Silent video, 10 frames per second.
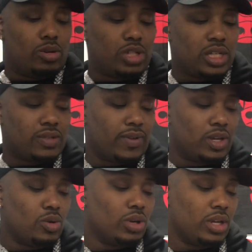just for
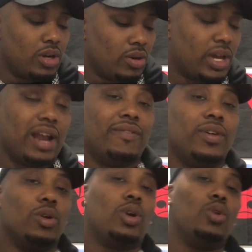you to, kind of
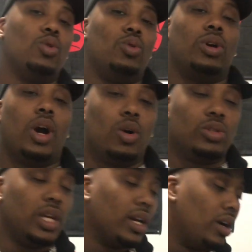feel cool,
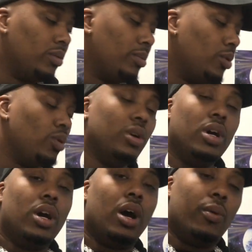cozy, and comfortable
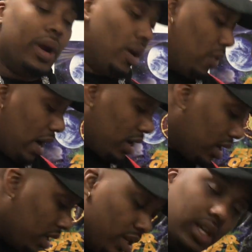around rocking